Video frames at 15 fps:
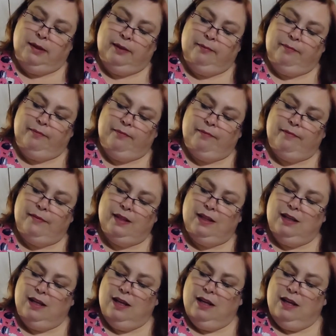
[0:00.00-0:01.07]
but
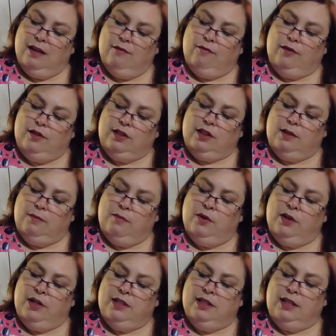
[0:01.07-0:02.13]
for some
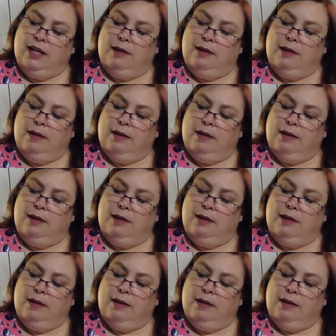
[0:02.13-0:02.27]
reason,